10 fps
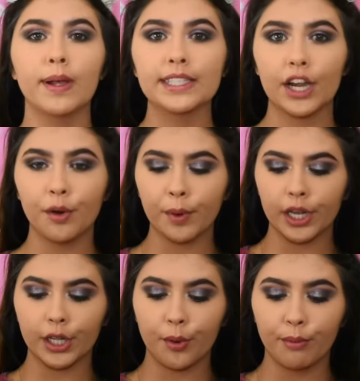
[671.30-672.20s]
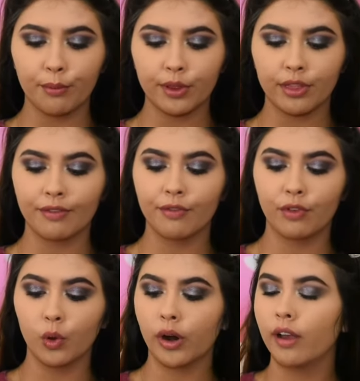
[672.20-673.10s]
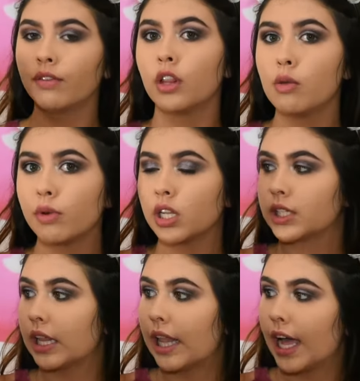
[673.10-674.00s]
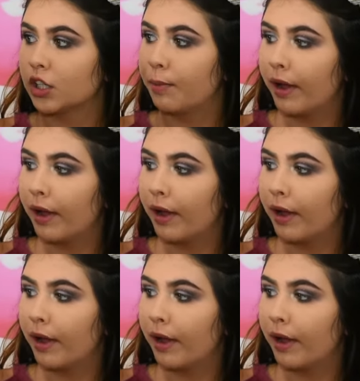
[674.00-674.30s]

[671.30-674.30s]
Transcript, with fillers: mascara, we're going to go in with the L'Oreal Voluminous Lash